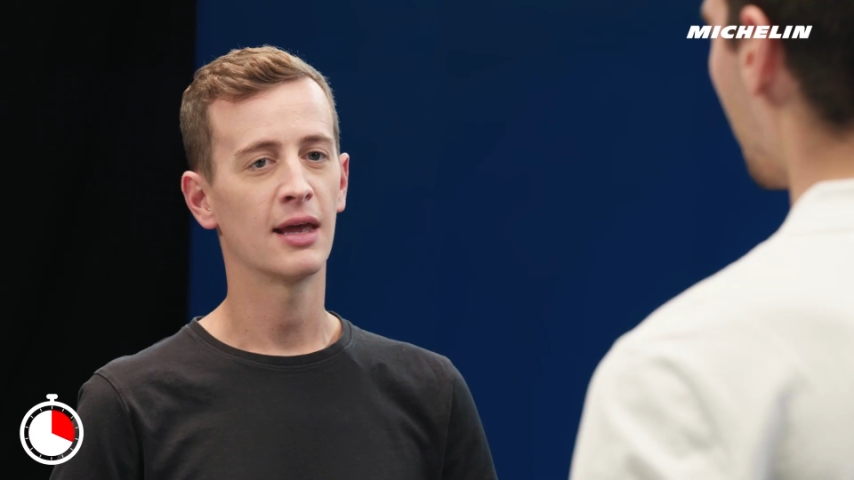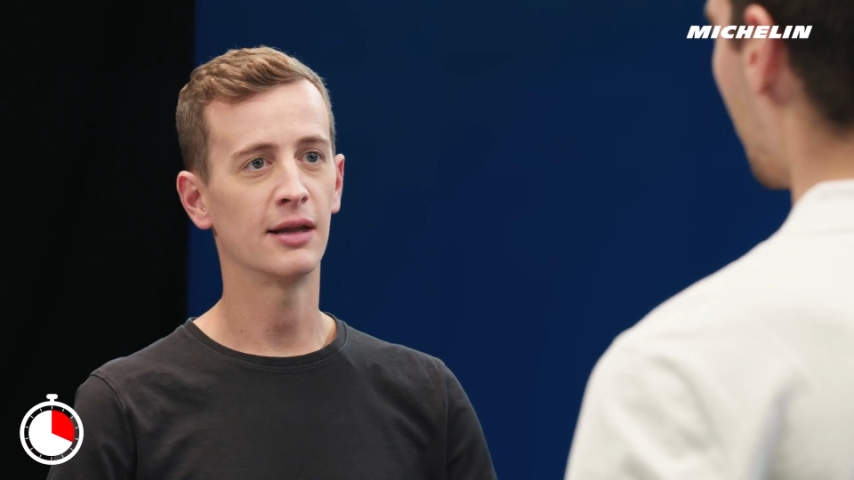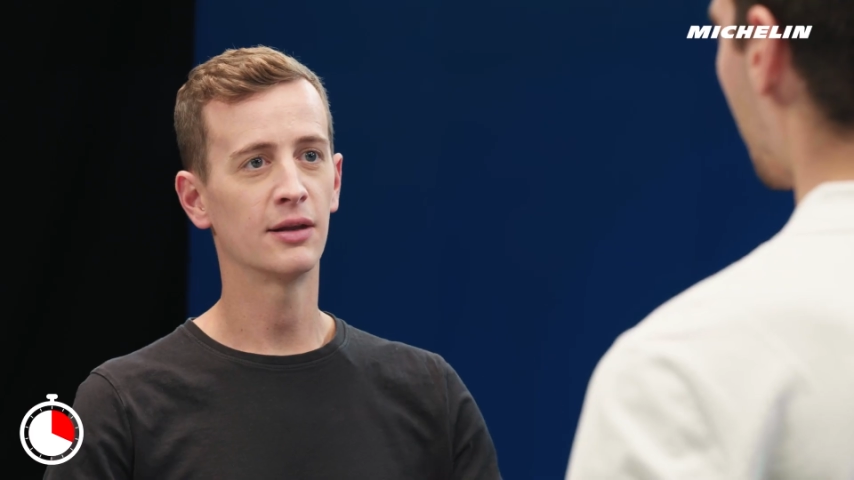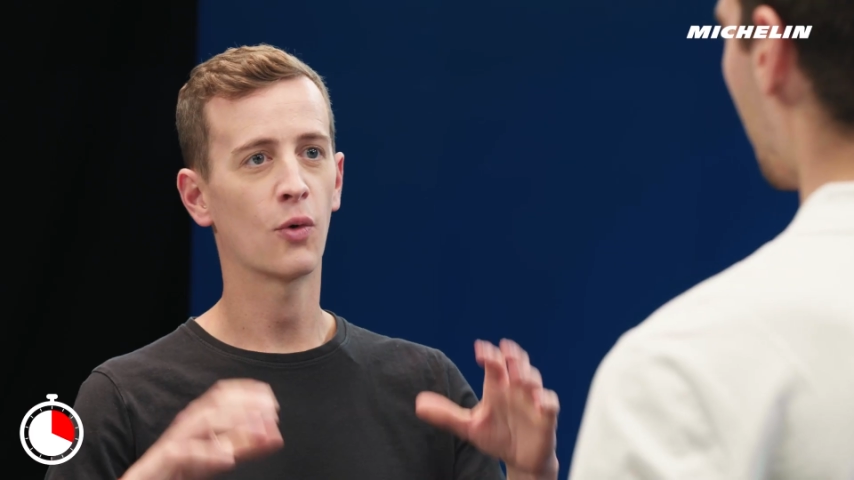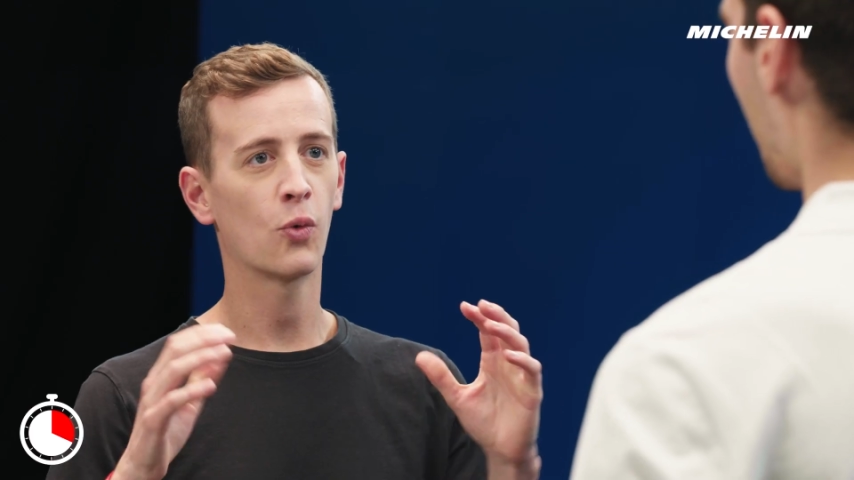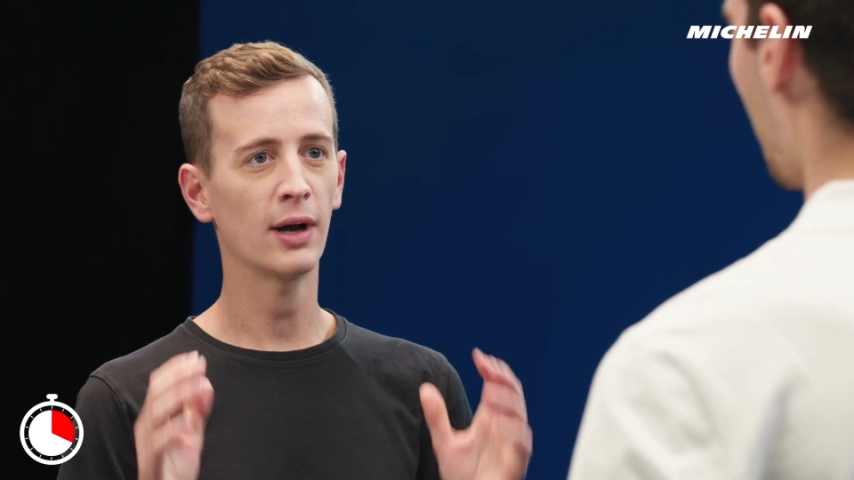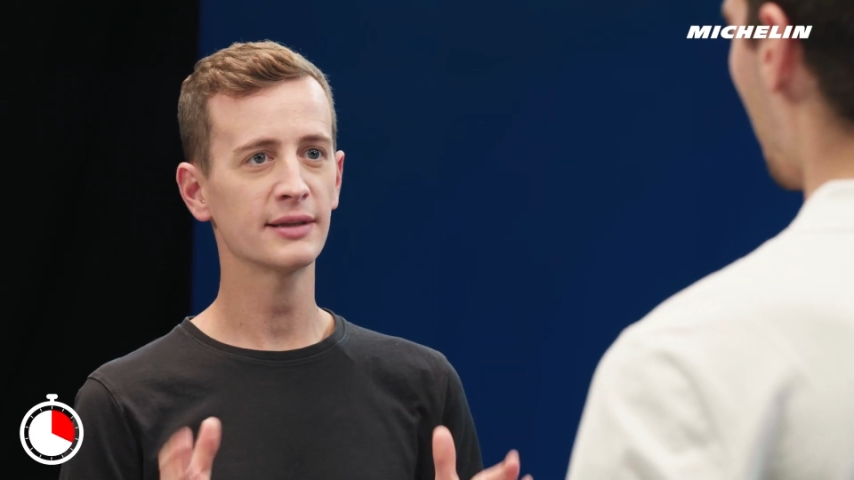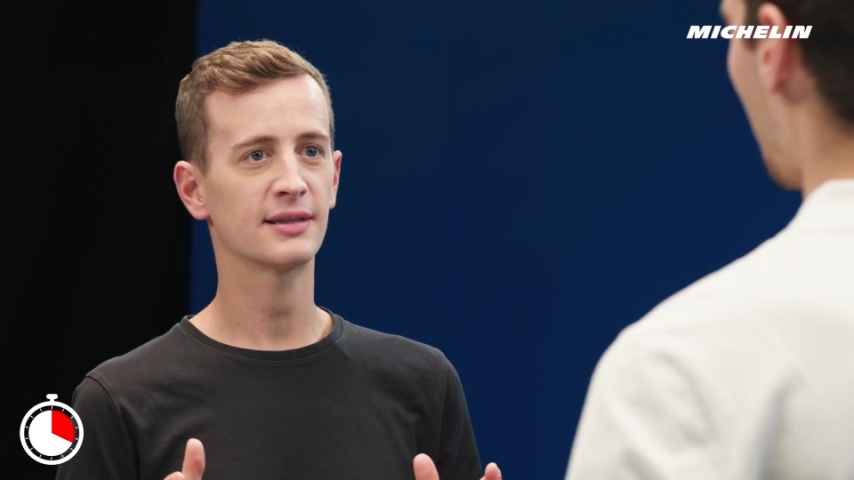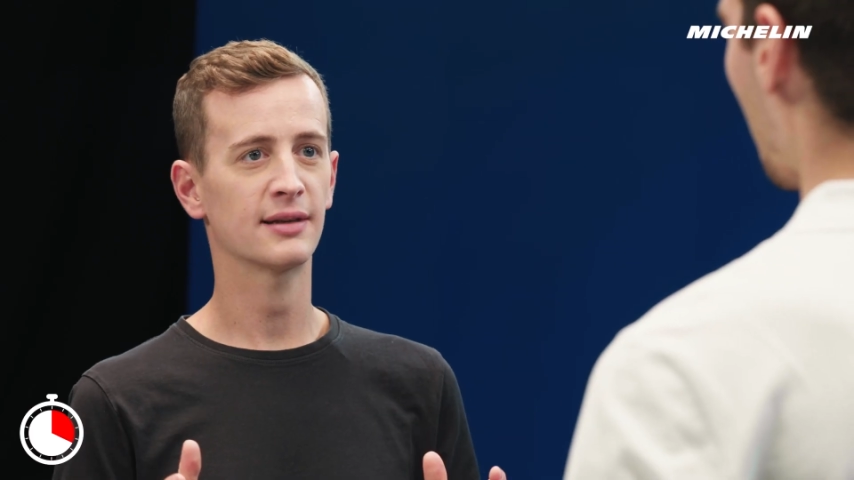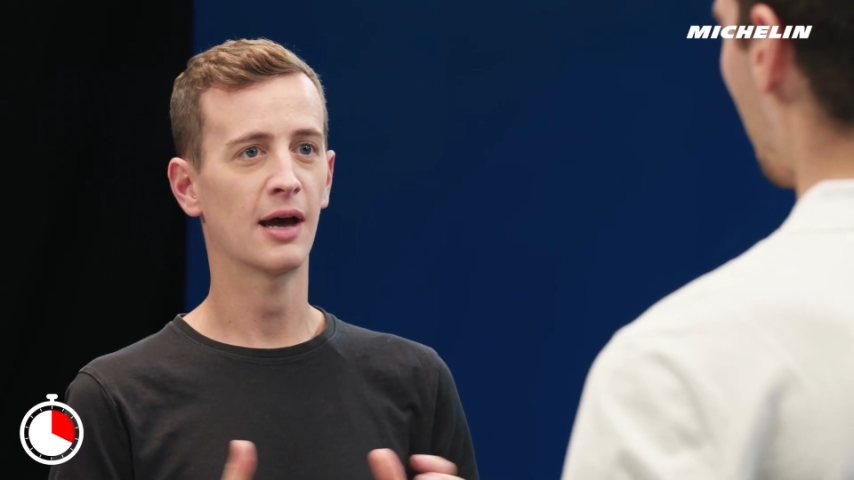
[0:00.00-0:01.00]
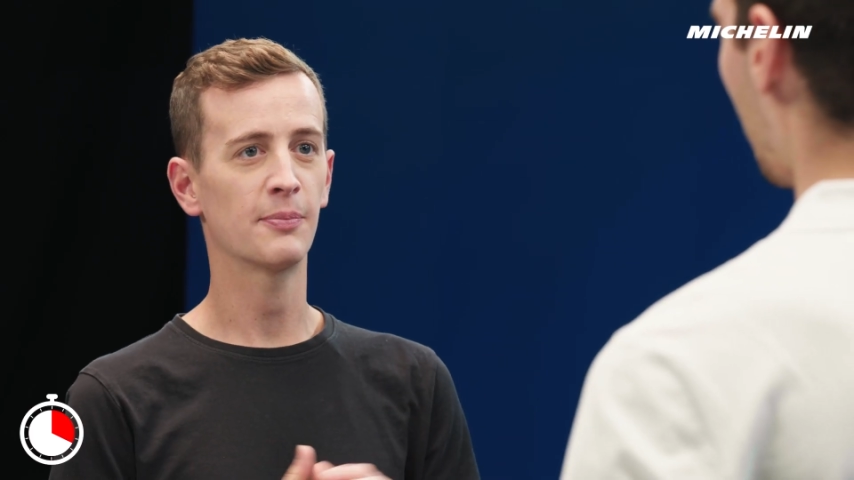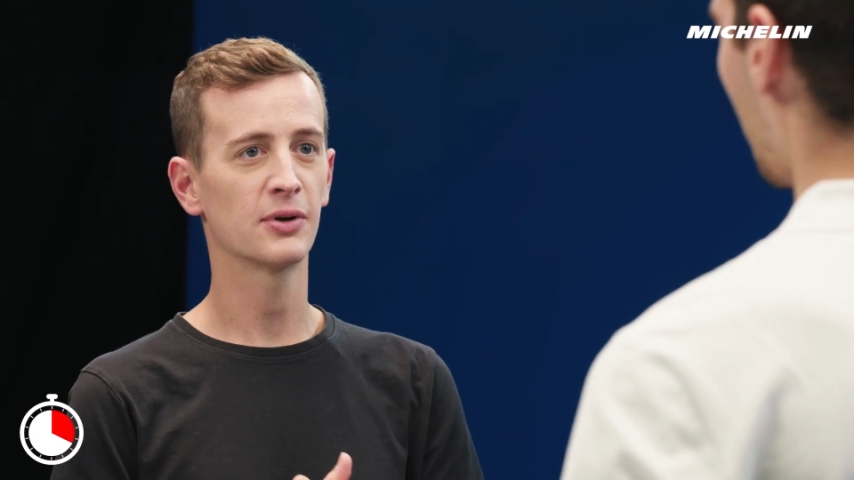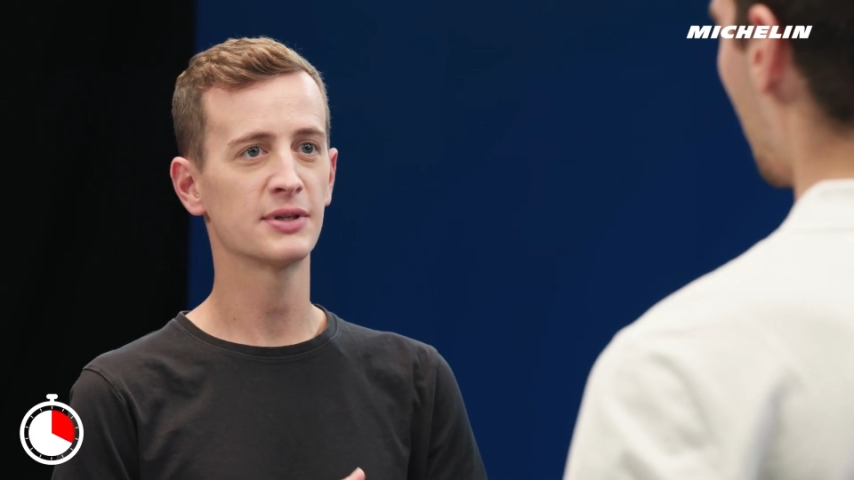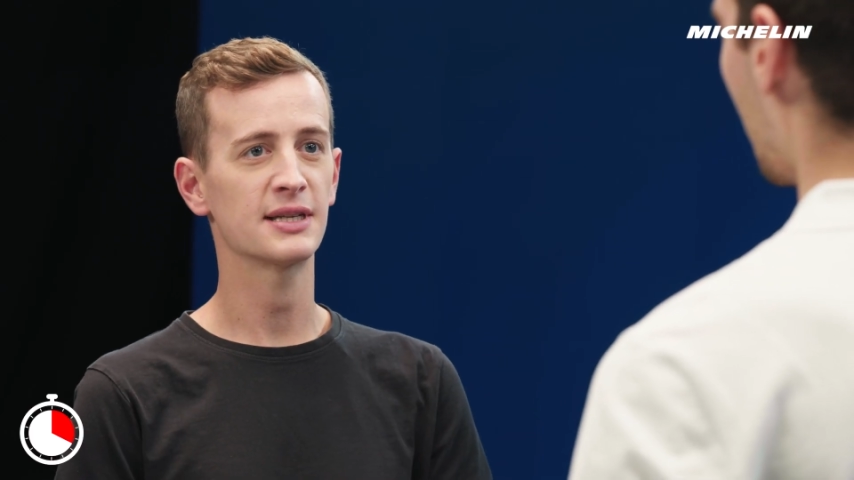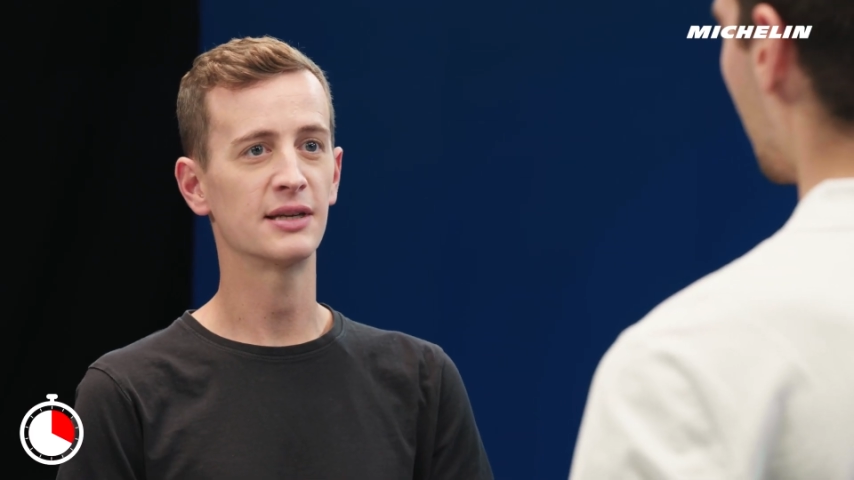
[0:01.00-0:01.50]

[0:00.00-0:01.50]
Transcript: And what happens